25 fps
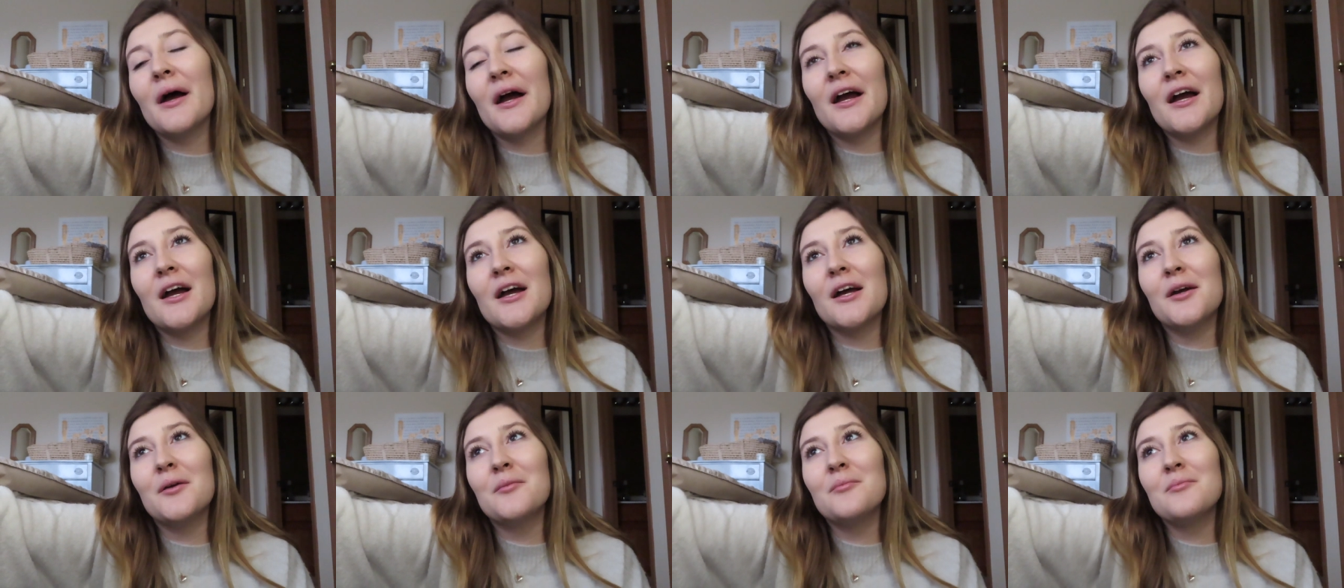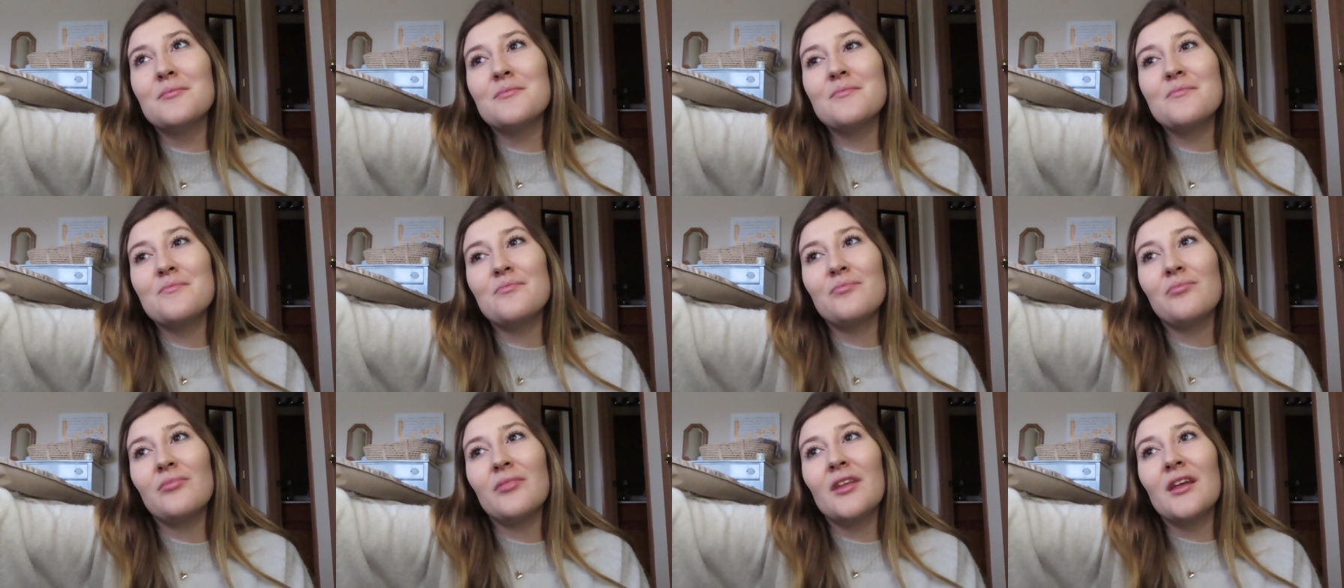but um,
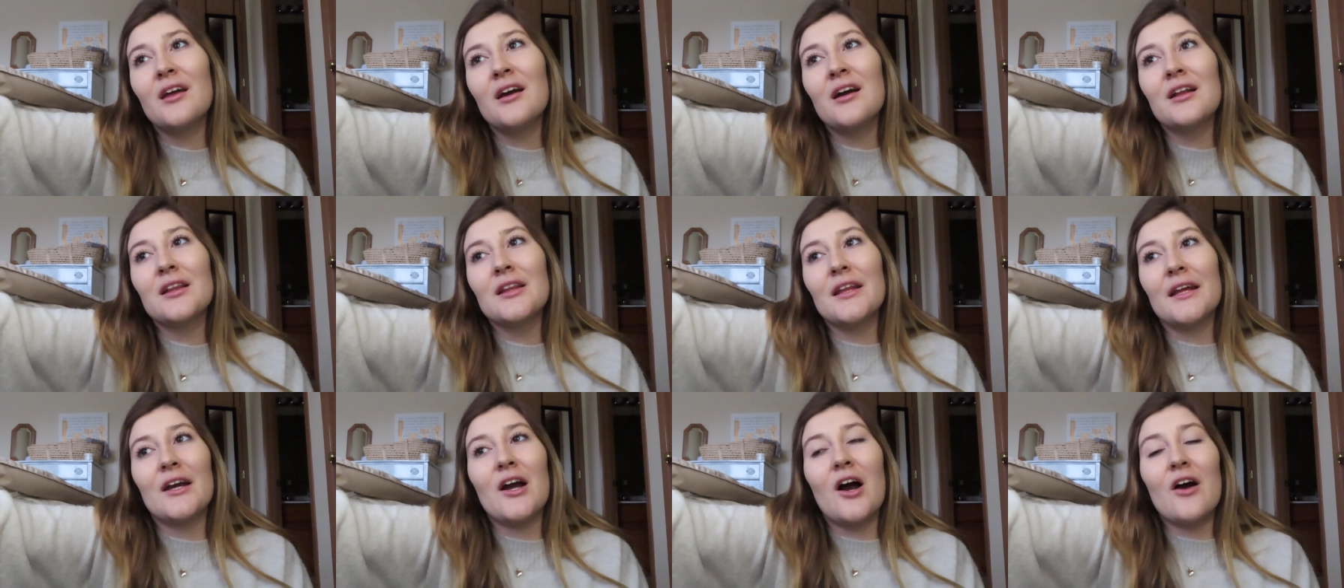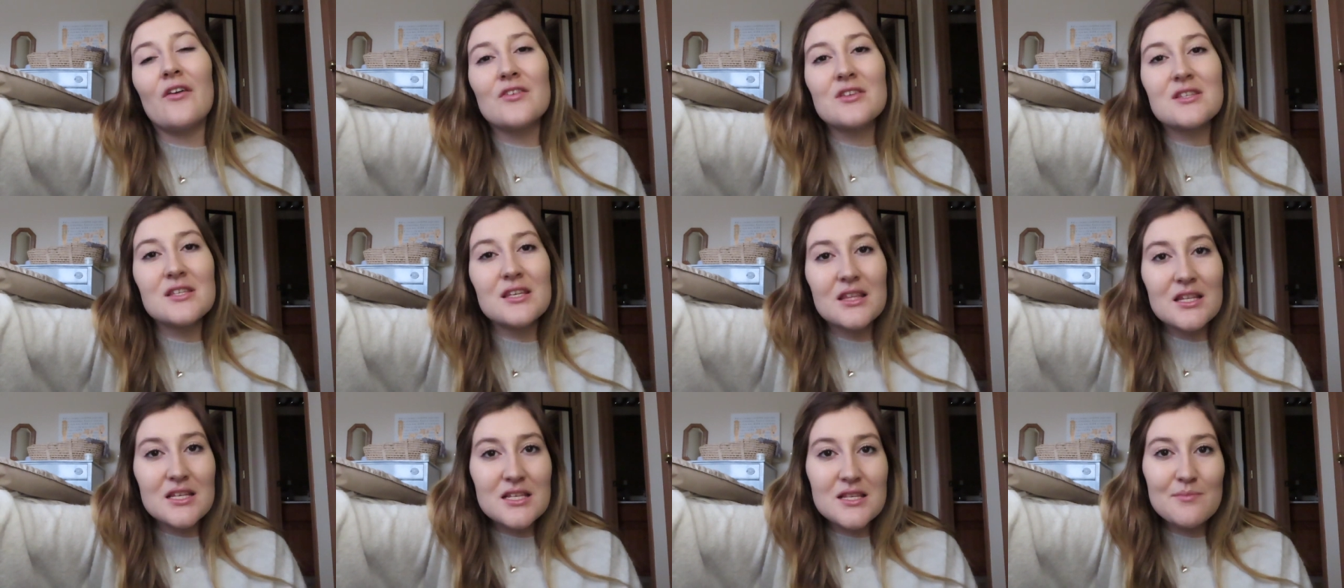like
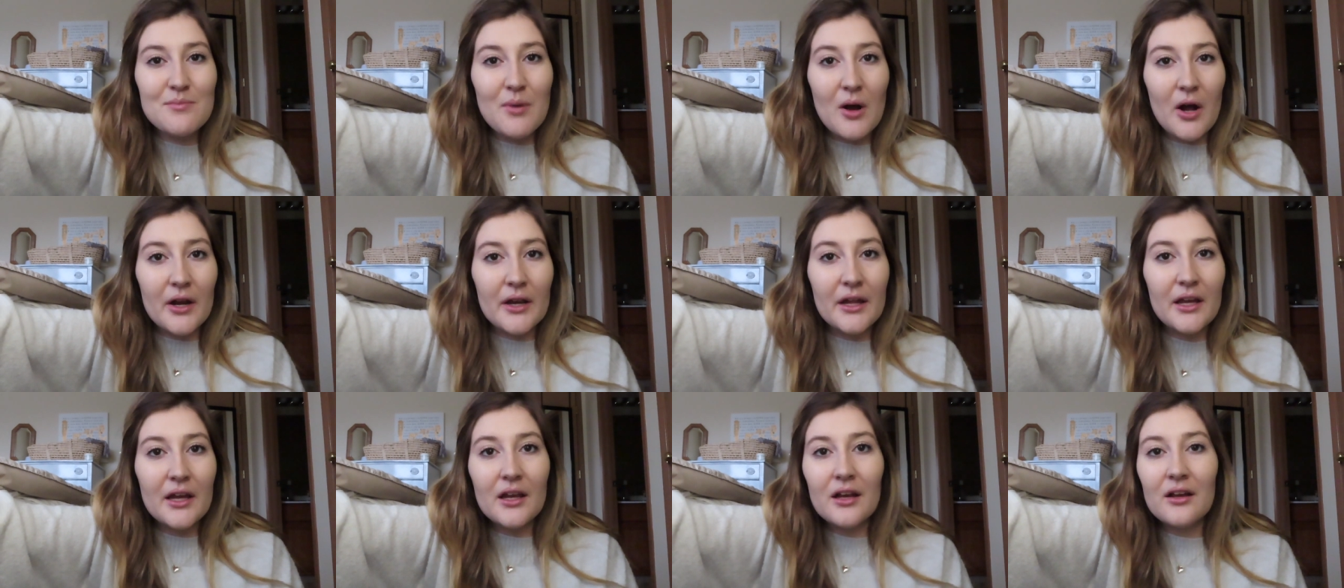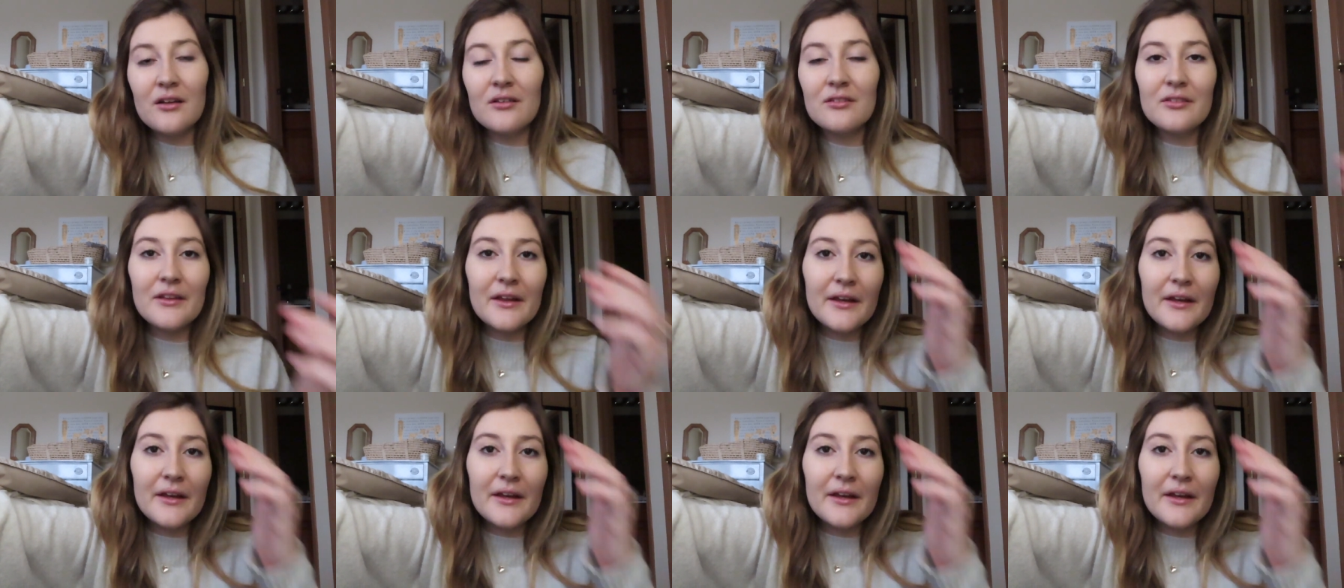obviously the spotting